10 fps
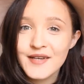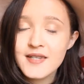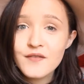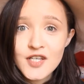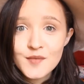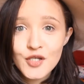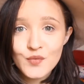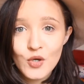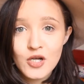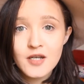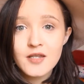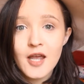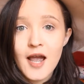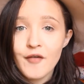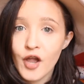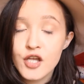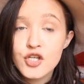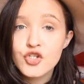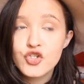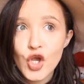So the first book is one that I've
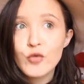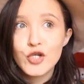heard so